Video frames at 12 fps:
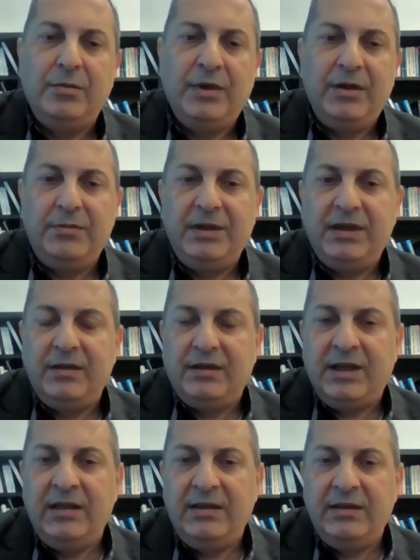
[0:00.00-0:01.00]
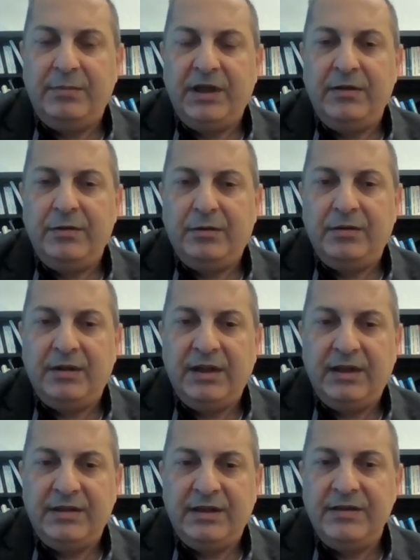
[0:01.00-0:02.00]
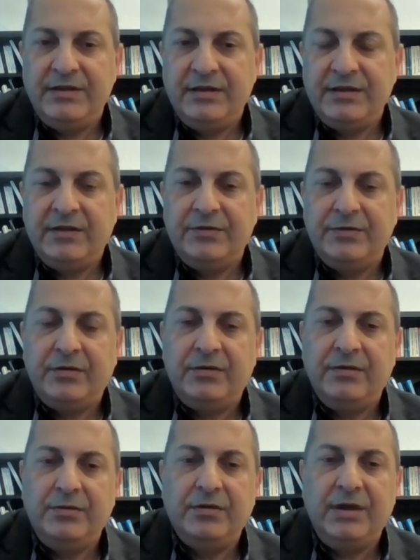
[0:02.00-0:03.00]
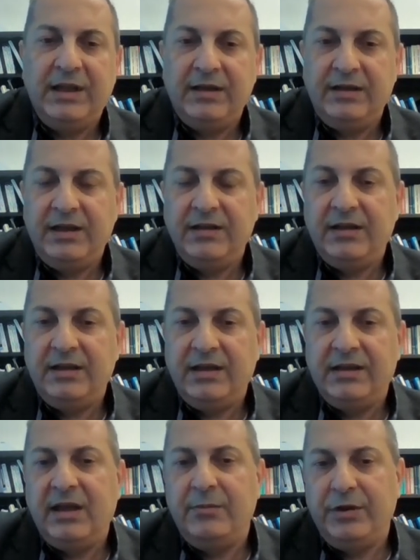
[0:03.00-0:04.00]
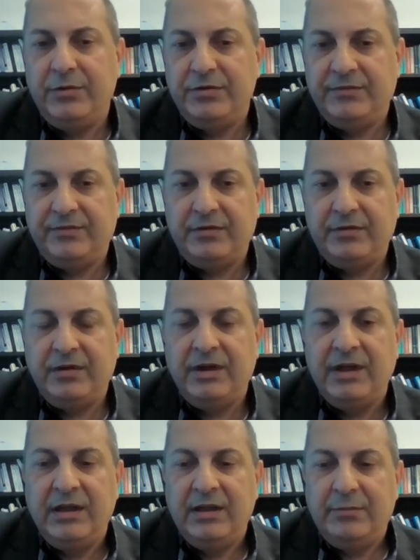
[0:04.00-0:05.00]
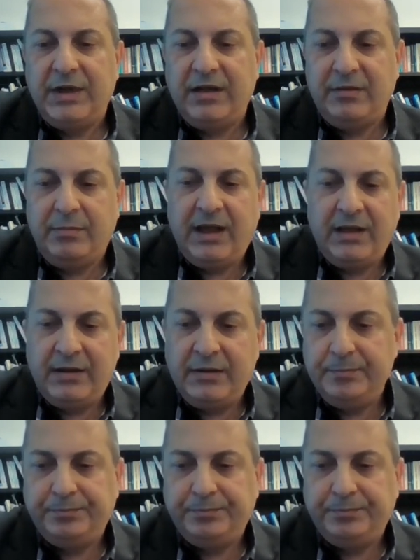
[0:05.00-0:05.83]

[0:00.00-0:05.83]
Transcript: where we can depend on the sensors and so on to collect data that can be used for path planning.